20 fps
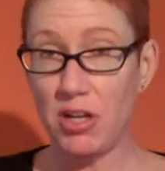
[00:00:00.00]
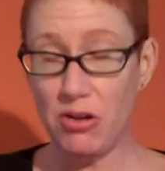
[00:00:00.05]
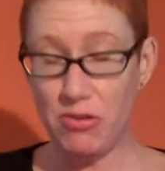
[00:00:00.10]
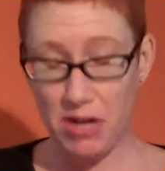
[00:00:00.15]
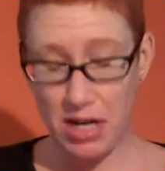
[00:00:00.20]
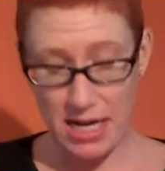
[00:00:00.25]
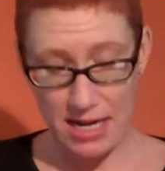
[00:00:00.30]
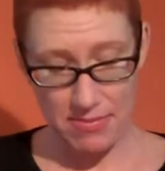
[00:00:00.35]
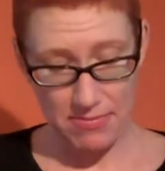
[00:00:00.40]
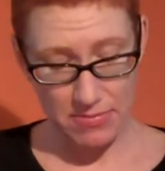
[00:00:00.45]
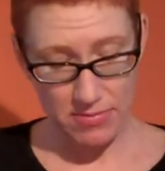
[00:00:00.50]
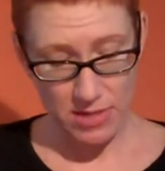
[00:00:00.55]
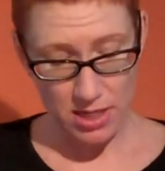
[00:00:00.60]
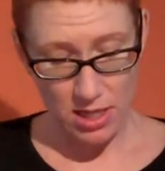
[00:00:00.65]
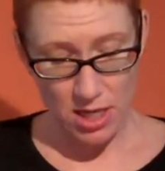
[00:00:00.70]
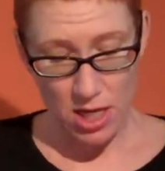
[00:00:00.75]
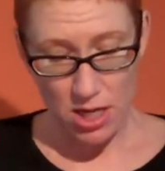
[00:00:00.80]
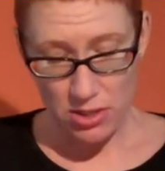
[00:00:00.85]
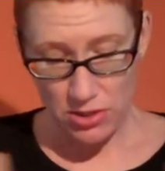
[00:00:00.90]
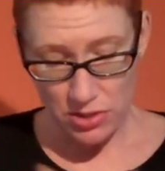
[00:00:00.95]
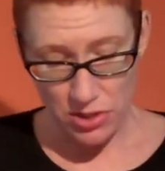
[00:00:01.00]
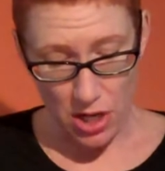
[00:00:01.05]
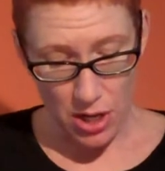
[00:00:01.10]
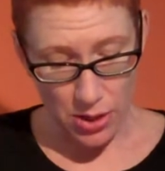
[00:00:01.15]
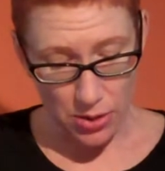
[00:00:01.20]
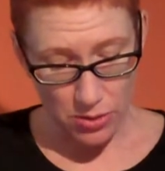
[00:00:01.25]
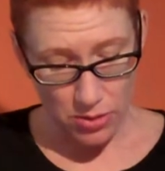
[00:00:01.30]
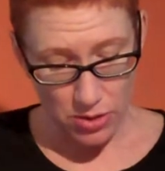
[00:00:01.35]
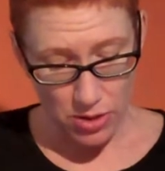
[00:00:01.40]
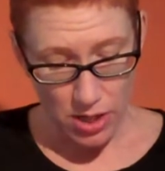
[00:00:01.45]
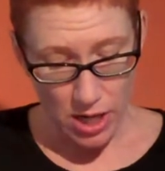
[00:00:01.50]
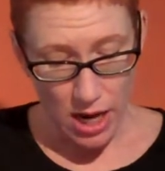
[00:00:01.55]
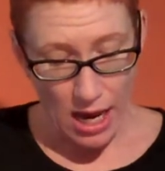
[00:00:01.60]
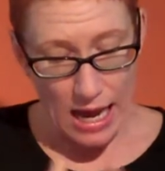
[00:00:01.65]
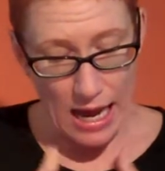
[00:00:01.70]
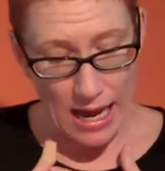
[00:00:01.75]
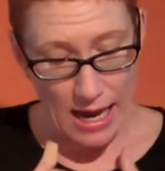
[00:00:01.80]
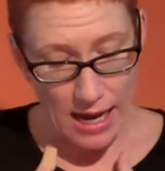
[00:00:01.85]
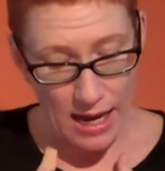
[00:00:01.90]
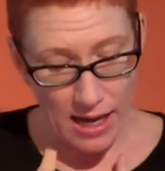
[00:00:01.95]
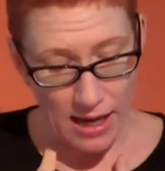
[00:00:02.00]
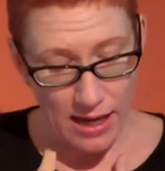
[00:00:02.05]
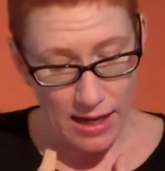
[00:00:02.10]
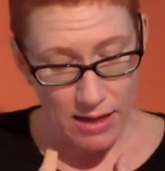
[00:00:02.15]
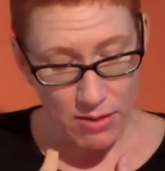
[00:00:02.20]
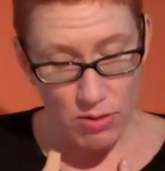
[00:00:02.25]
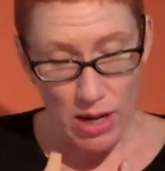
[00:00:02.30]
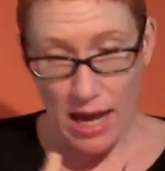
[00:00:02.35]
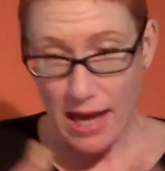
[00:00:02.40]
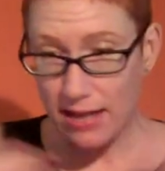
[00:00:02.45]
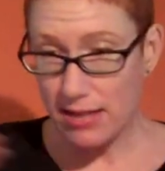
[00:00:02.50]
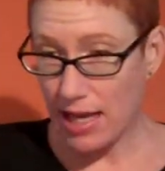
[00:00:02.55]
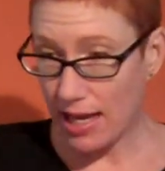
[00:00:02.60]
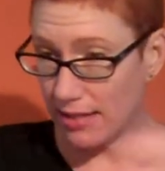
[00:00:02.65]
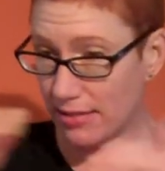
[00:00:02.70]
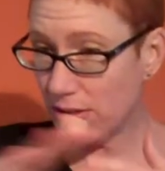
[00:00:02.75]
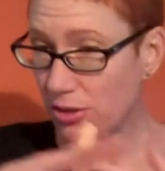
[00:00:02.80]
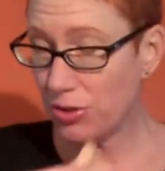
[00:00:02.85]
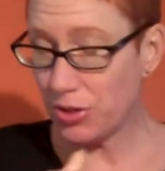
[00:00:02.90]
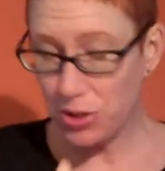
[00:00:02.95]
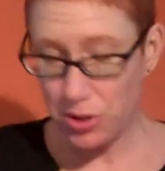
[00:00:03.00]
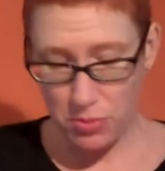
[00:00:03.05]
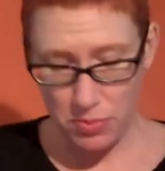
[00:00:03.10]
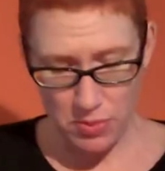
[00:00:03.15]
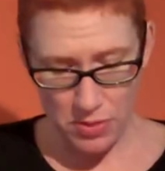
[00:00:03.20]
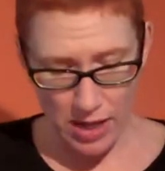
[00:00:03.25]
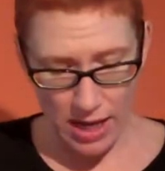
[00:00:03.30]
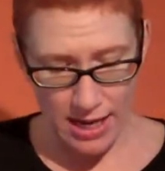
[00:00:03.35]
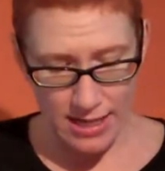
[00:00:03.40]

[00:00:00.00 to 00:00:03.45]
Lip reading: Alright, so as a group,